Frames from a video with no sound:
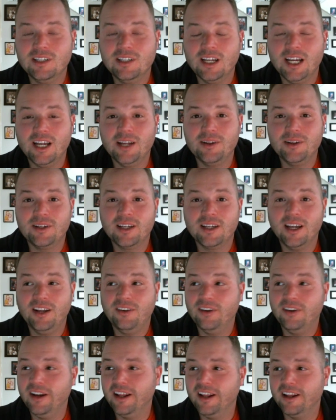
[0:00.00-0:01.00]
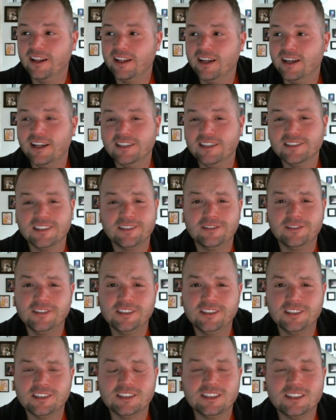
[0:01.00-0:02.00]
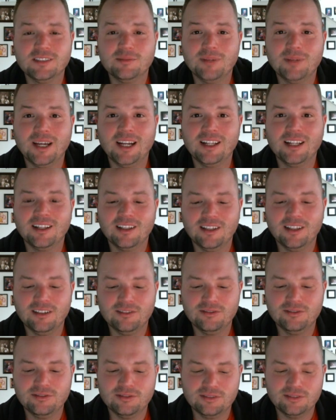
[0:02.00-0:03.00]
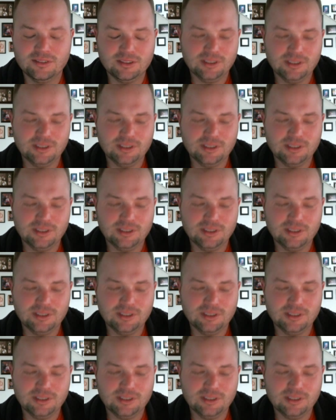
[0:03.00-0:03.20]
I kind of ran out of guys that I wanted to send batting glove